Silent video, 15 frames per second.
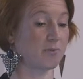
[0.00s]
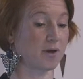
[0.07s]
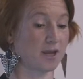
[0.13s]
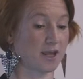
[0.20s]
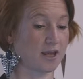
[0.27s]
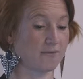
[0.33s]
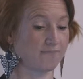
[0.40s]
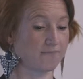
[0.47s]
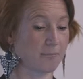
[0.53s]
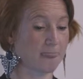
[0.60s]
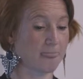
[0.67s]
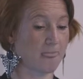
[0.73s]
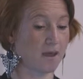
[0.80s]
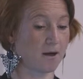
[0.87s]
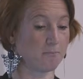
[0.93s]
be
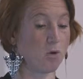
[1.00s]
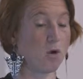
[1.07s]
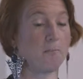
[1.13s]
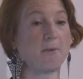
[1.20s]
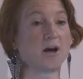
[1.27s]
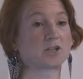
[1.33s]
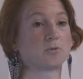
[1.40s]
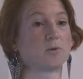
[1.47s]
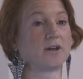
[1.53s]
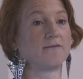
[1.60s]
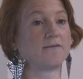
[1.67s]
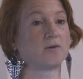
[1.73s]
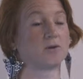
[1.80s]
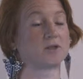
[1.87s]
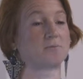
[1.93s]
much more
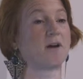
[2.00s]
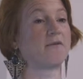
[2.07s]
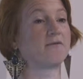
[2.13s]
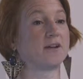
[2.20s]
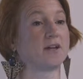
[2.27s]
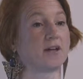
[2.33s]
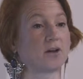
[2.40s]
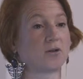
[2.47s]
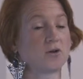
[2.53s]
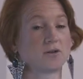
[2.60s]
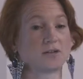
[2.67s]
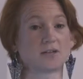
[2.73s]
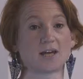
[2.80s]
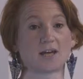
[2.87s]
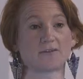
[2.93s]
influenced by video
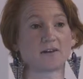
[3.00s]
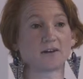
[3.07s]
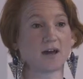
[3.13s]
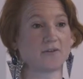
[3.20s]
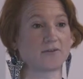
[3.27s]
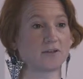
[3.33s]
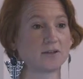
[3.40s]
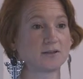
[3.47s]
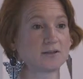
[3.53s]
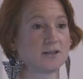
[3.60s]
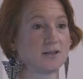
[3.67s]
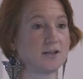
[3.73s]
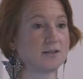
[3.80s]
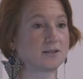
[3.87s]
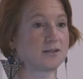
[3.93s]
content than others.
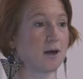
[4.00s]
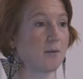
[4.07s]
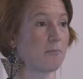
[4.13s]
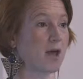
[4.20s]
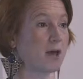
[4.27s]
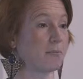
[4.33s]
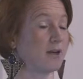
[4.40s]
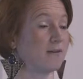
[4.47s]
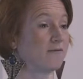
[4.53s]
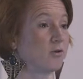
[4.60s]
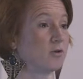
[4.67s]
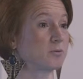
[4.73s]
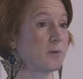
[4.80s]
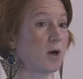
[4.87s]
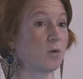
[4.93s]
Some may be
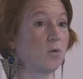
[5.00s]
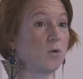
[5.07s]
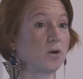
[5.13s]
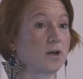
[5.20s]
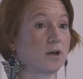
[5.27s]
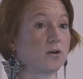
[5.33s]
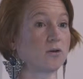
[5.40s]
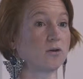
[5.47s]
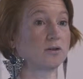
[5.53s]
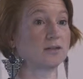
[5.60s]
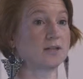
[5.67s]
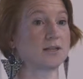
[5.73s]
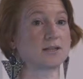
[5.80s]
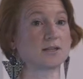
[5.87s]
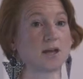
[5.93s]
influenced by audio
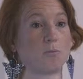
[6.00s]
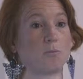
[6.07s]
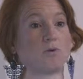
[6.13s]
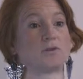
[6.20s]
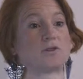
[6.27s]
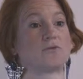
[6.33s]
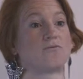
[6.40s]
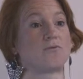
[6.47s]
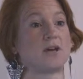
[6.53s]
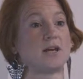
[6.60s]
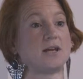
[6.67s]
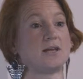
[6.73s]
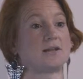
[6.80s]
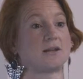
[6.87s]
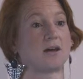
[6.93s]
content. Some want to
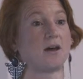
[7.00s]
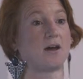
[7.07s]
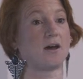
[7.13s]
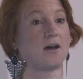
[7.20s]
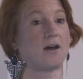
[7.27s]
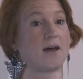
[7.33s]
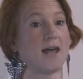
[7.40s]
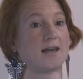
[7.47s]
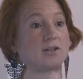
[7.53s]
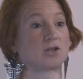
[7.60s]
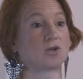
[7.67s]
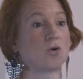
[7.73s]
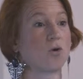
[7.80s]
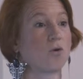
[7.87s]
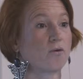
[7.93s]
read
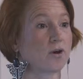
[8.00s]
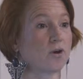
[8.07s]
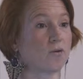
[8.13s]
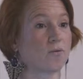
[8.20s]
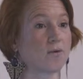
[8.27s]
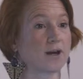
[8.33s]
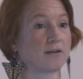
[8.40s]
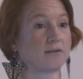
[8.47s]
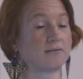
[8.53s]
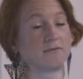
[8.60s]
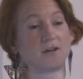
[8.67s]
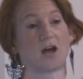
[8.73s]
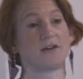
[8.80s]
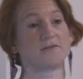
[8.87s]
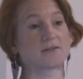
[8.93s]
editorial,
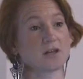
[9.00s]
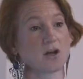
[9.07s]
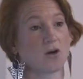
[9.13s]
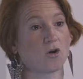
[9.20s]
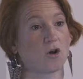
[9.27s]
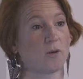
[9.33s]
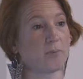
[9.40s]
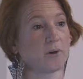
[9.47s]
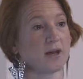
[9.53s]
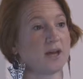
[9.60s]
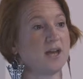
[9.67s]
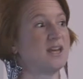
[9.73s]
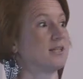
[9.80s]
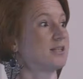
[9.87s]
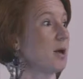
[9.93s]
written lifestyle
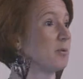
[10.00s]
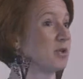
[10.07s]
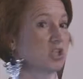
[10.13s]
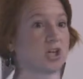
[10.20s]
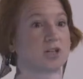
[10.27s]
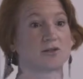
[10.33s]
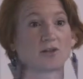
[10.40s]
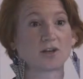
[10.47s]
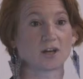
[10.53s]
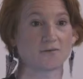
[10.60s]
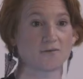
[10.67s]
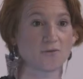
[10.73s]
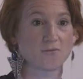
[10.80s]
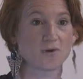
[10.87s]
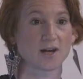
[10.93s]
copy. Some are just looking
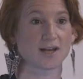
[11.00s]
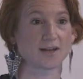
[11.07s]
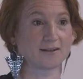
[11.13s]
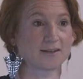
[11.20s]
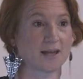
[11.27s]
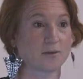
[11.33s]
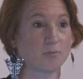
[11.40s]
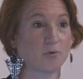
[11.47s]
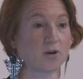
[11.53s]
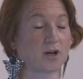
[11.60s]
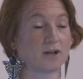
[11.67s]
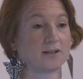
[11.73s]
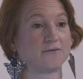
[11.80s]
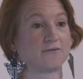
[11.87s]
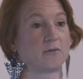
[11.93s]
for really in-depth
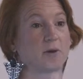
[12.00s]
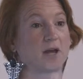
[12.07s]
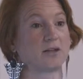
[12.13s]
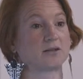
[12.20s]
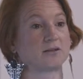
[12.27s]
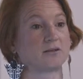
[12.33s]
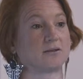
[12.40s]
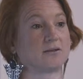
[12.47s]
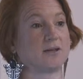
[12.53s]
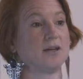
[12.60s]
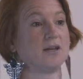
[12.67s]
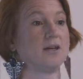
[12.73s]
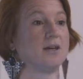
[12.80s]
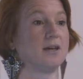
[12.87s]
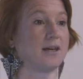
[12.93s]
product information.
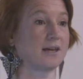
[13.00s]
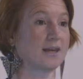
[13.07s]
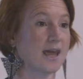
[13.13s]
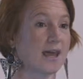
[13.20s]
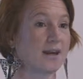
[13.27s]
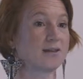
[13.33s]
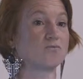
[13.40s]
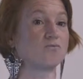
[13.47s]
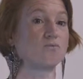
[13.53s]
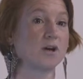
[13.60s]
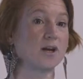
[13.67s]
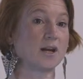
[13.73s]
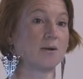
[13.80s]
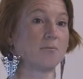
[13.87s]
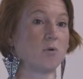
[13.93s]
Again, it's
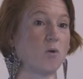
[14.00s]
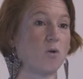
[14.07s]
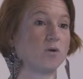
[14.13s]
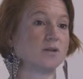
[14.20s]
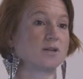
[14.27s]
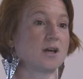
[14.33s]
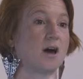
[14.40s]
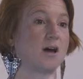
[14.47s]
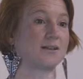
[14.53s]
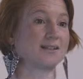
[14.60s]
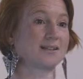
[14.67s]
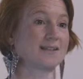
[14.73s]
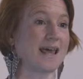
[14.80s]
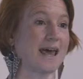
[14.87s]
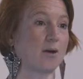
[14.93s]
really important to
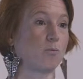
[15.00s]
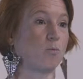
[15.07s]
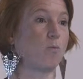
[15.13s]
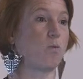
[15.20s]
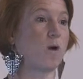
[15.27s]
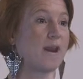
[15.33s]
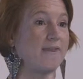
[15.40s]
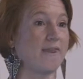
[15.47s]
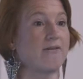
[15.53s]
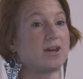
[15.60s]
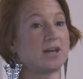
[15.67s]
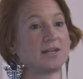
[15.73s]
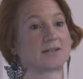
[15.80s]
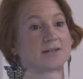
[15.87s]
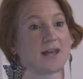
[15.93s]
understand when they're
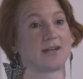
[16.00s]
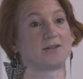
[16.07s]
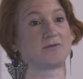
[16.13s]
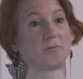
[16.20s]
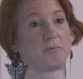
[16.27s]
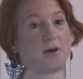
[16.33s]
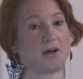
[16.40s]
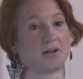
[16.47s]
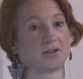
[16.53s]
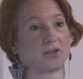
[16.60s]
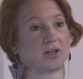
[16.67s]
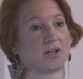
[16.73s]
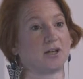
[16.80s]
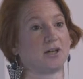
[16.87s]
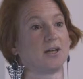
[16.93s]
at each stage of the buying
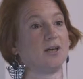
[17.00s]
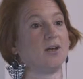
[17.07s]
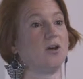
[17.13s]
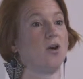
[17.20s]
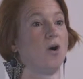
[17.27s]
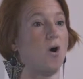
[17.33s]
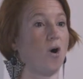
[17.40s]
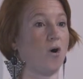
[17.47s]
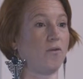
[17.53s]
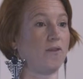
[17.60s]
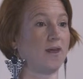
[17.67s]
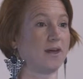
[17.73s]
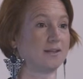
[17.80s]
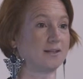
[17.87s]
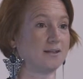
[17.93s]
journey on
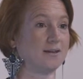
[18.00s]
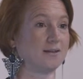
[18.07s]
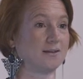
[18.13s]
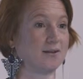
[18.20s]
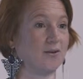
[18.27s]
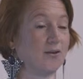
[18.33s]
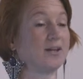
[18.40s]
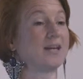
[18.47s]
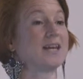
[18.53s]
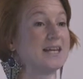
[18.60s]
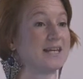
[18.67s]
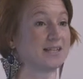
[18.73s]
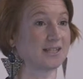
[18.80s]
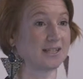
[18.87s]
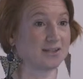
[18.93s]

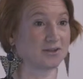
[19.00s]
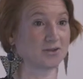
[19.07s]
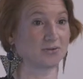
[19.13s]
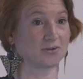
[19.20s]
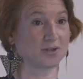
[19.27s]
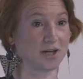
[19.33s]
each digital